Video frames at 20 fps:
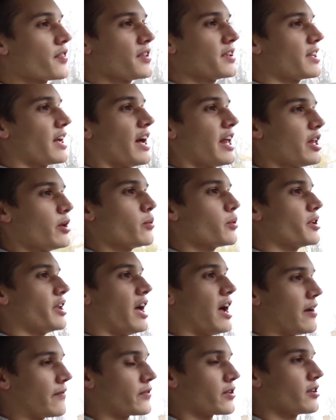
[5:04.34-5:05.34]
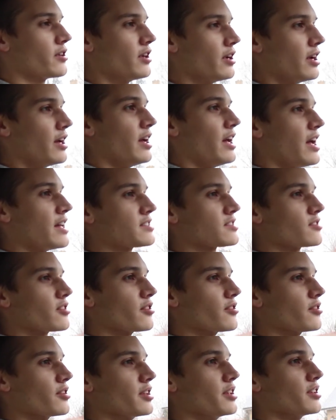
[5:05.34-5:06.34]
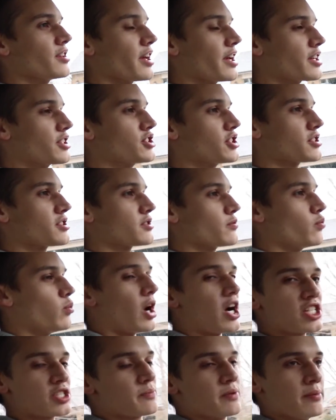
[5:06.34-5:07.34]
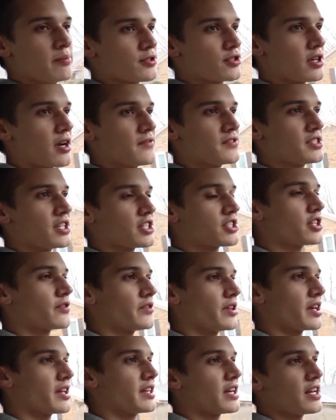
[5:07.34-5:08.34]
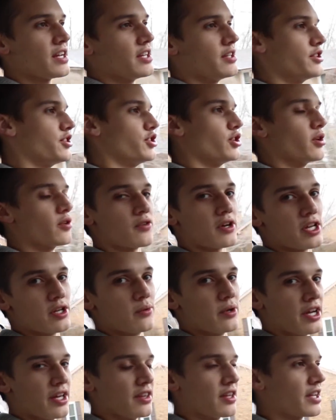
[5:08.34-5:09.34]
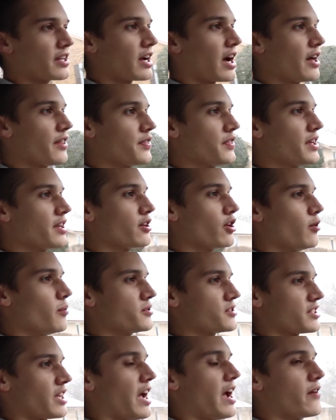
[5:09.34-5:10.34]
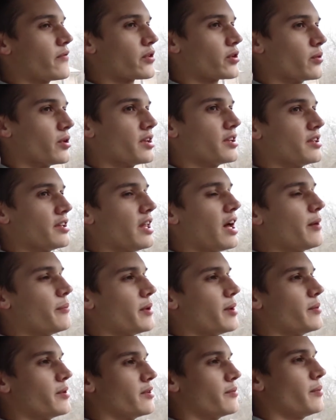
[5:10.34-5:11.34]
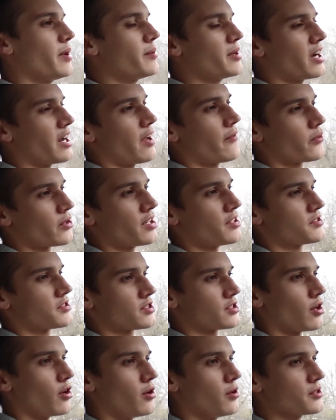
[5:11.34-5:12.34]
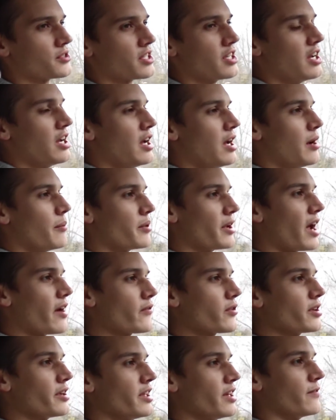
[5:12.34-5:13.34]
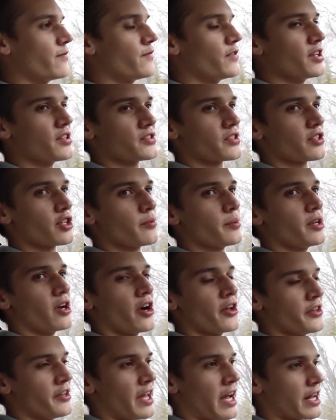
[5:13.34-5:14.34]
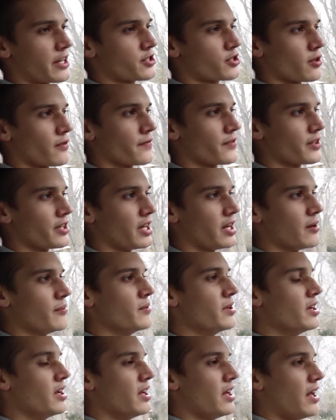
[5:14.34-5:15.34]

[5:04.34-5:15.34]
think anyone ever has literally like just watched people drive stick shift and then get it and do it right away. Like I think almost everyone, maybe not everyone has stalled, but everyone, it feels a little bit unnatural for them.